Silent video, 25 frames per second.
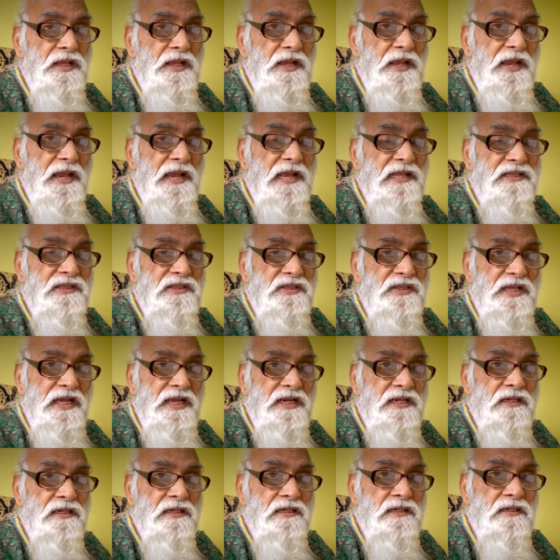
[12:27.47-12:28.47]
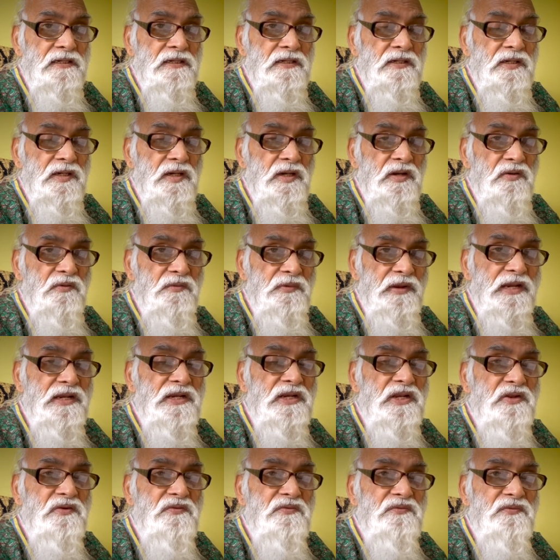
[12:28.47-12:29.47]
and then when
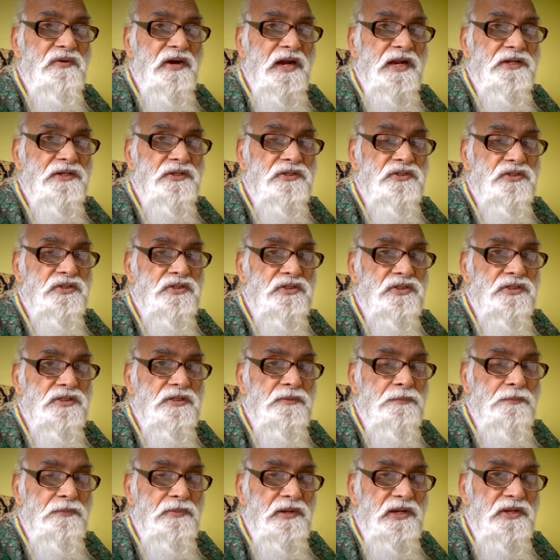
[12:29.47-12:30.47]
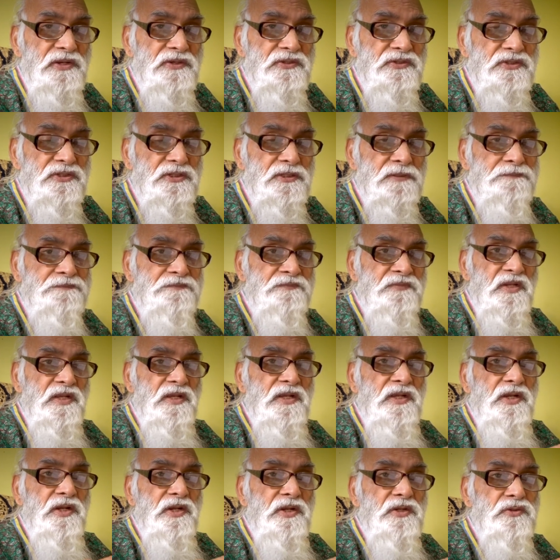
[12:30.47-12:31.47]
he finds the place
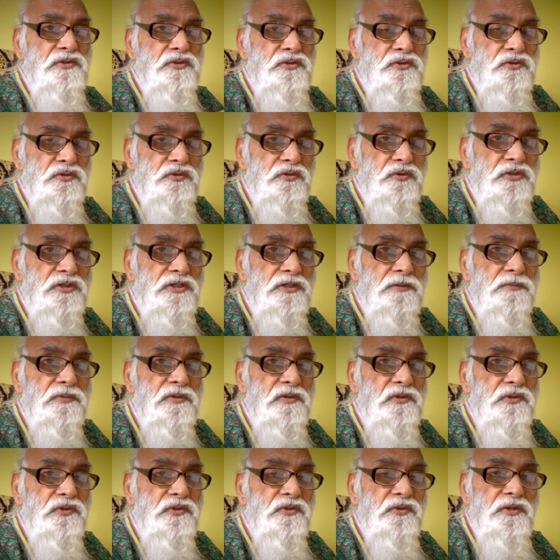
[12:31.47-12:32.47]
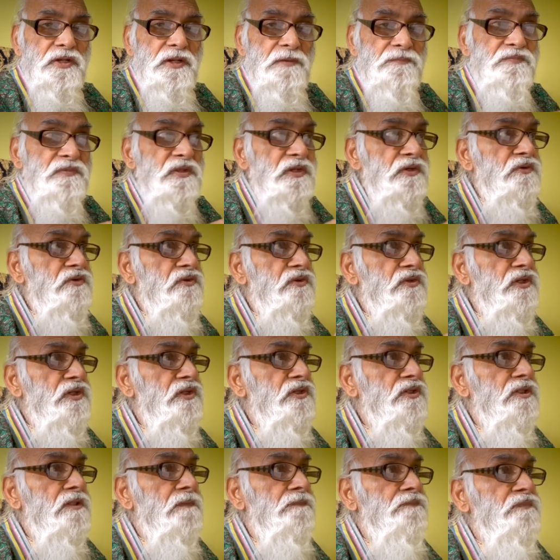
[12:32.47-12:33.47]
is suitable to him, he
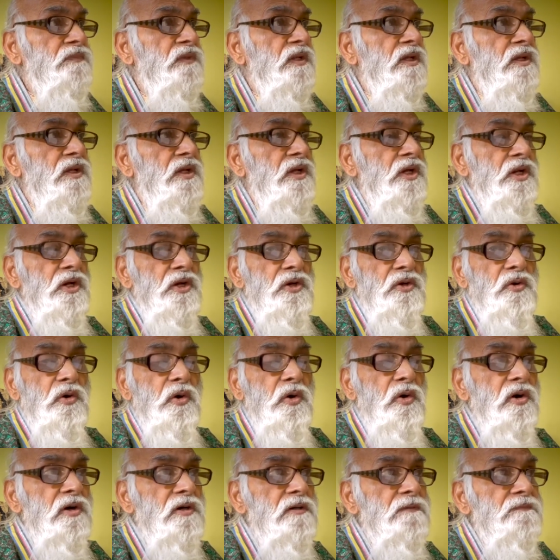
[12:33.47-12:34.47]
sits. Dog